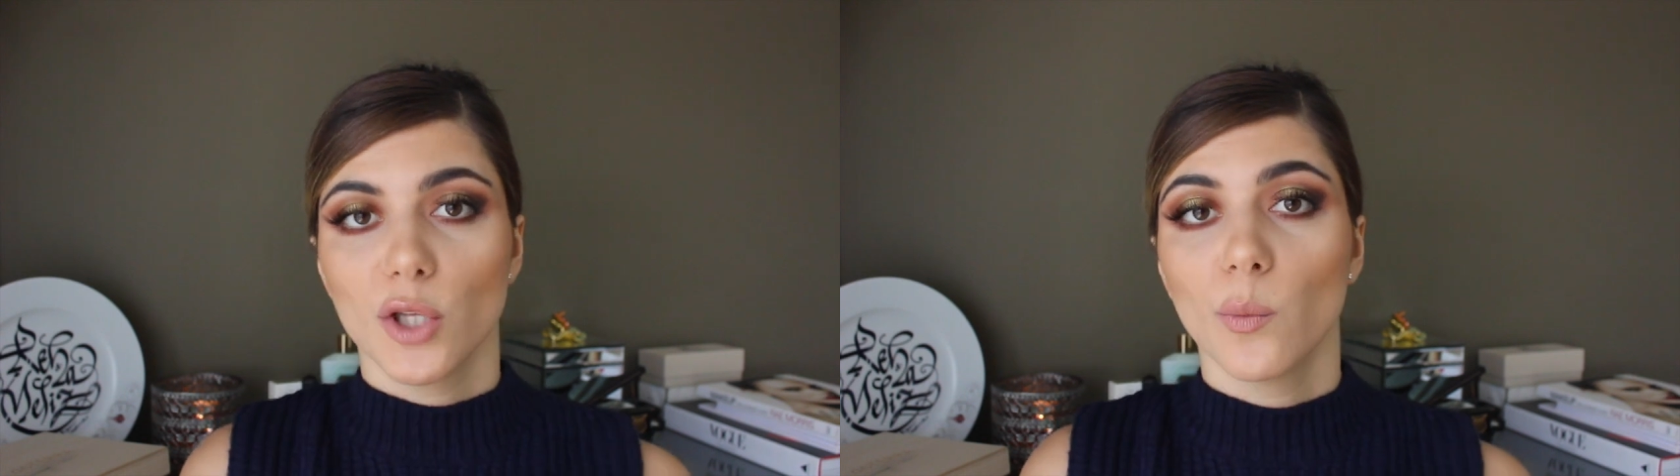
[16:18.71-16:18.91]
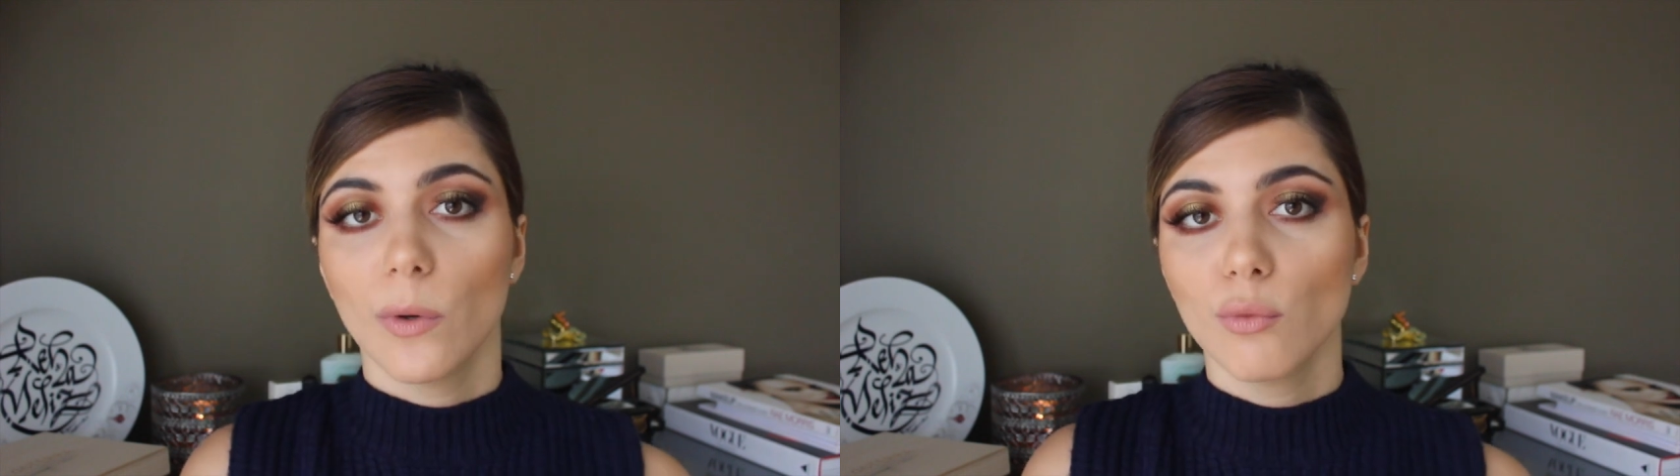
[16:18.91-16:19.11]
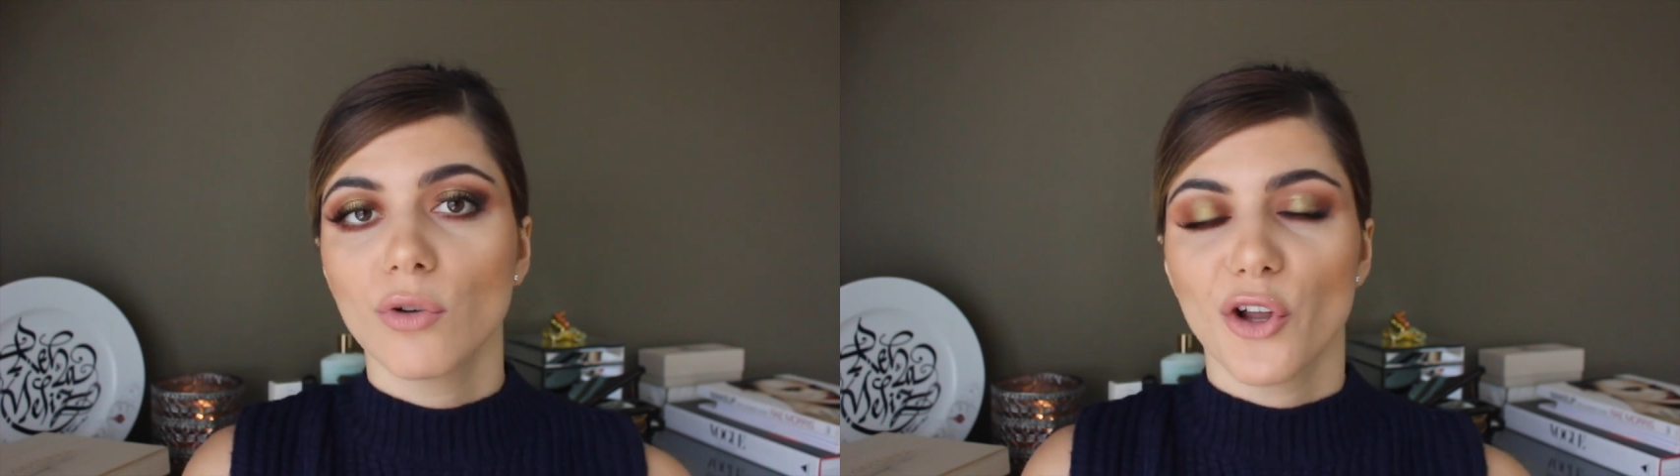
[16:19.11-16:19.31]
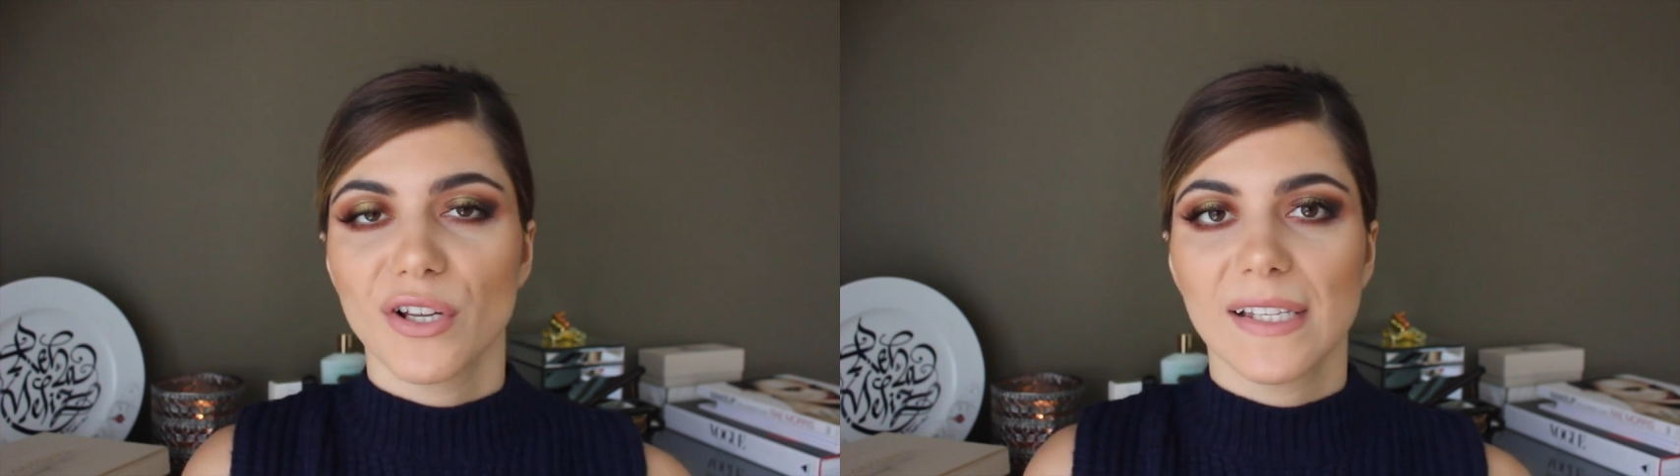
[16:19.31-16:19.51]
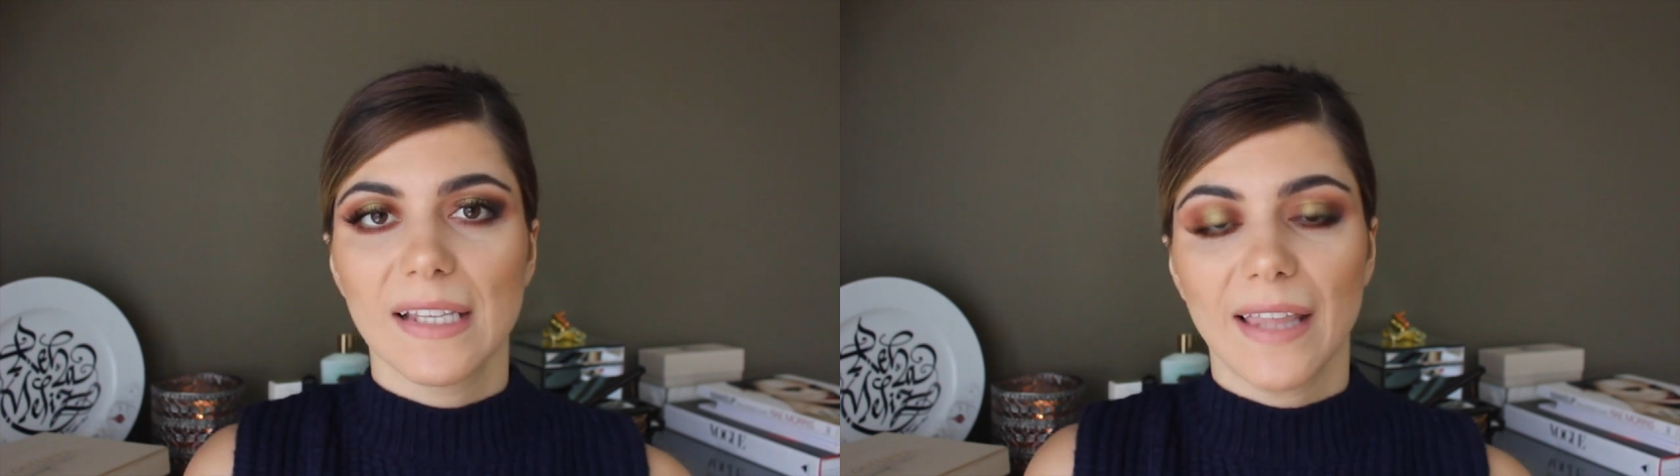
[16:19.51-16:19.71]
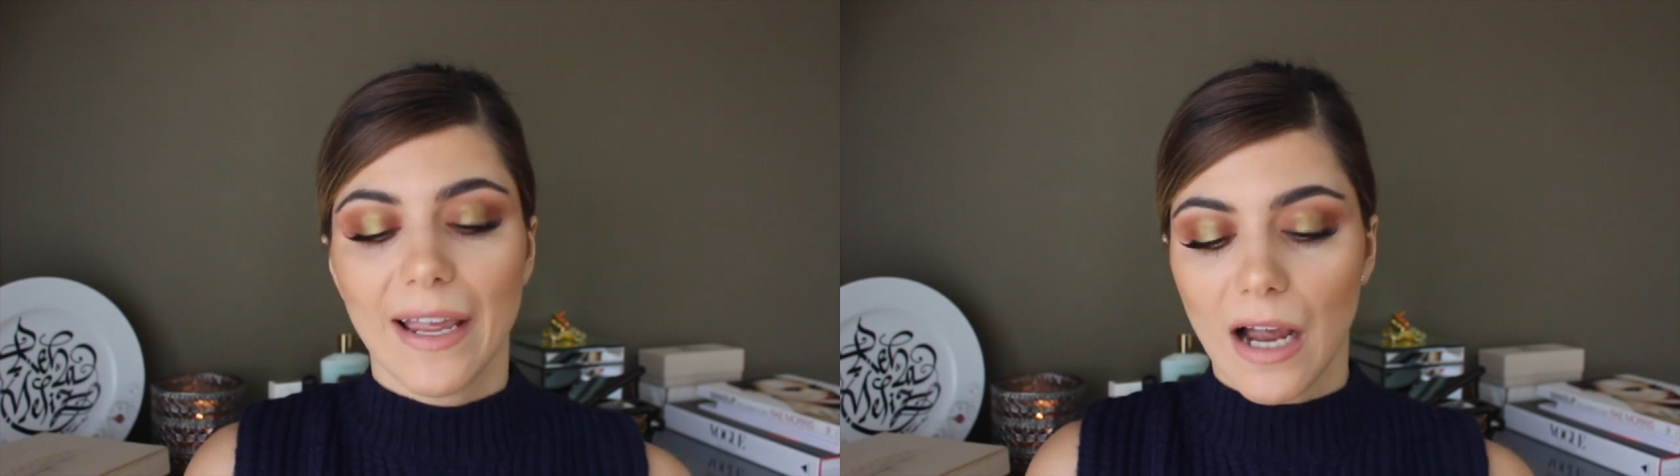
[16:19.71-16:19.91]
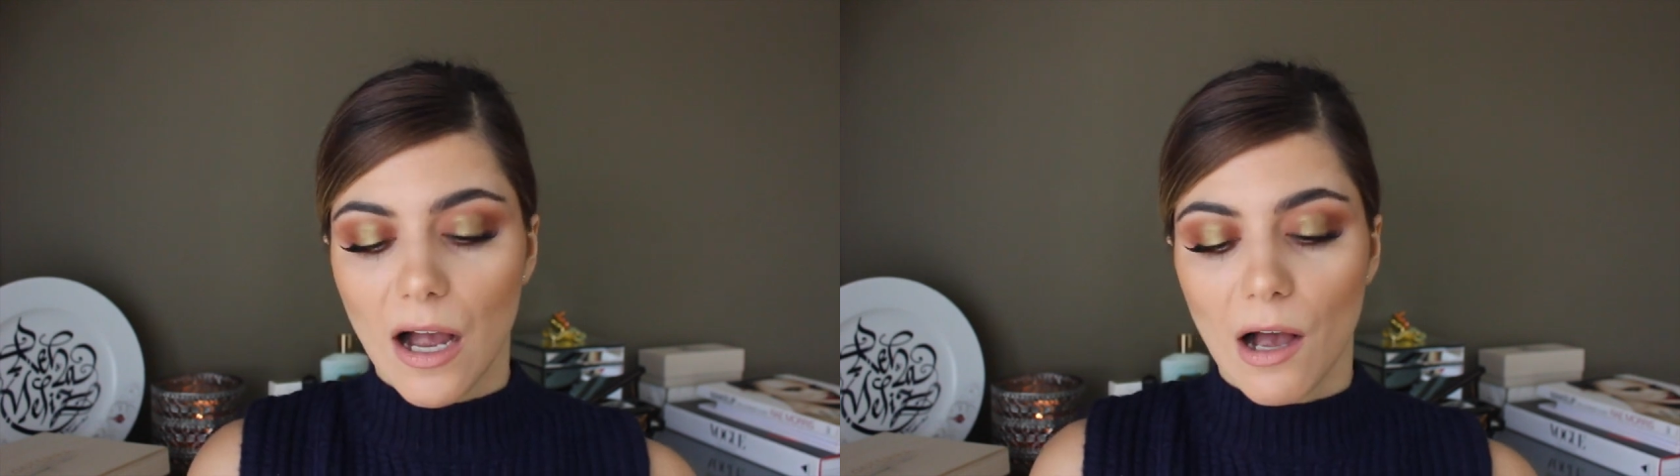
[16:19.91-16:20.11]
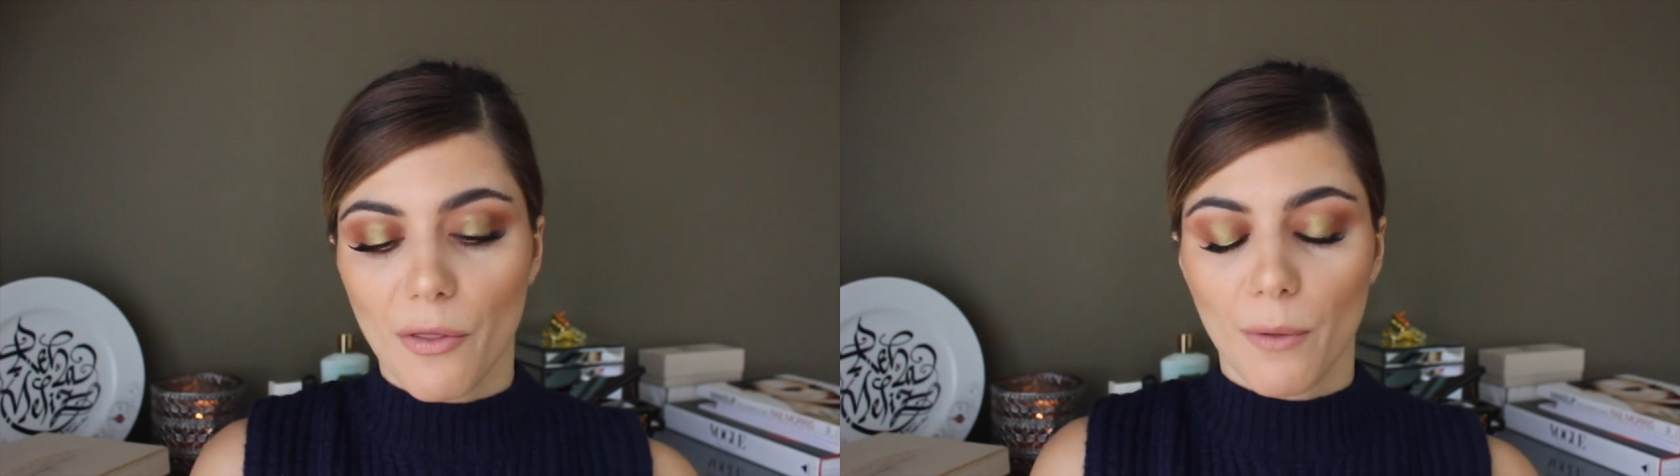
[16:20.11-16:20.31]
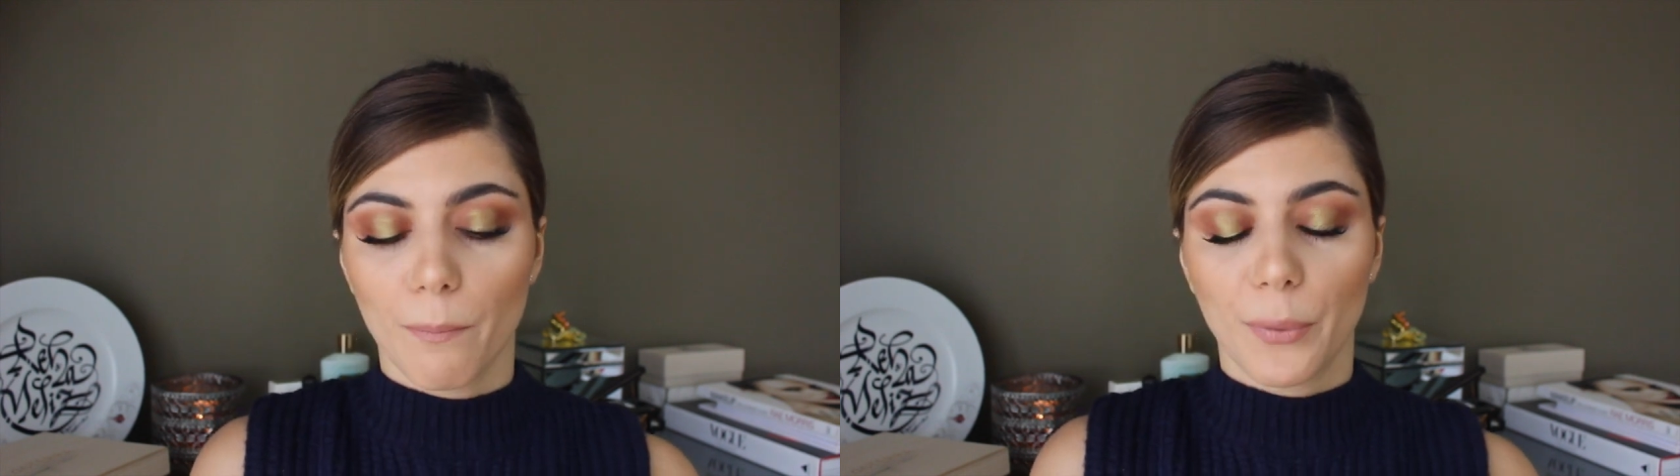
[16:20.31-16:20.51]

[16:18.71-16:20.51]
you will notice that they are the